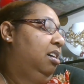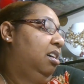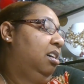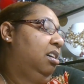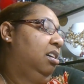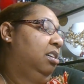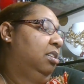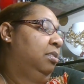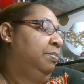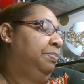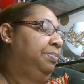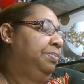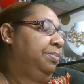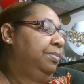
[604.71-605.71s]

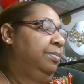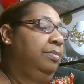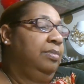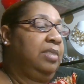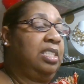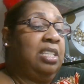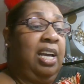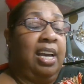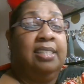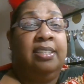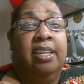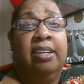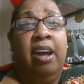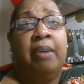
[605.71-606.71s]
Um, like I
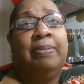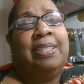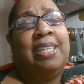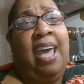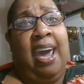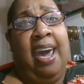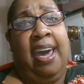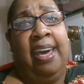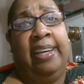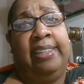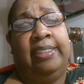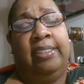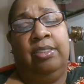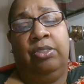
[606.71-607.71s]
said, I was
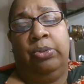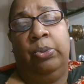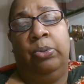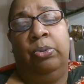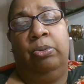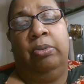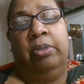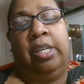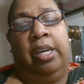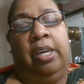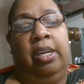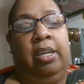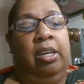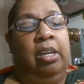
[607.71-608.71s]
asked to
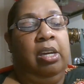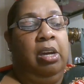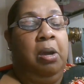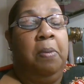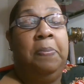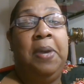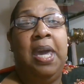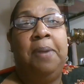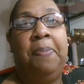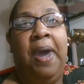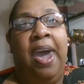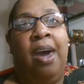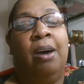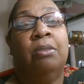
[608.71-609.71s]
get
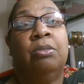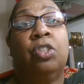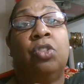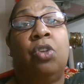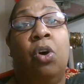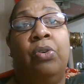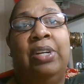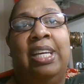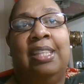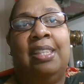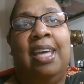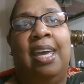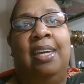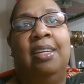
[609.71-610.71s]
PayPal so that
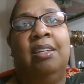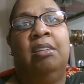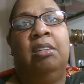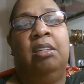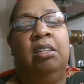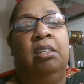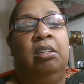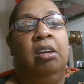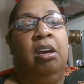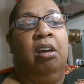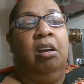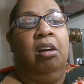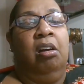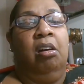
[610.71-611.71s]
they could,
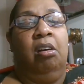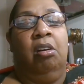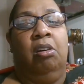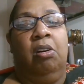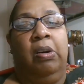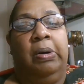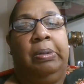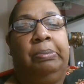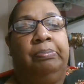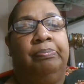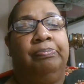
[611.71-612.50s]
um,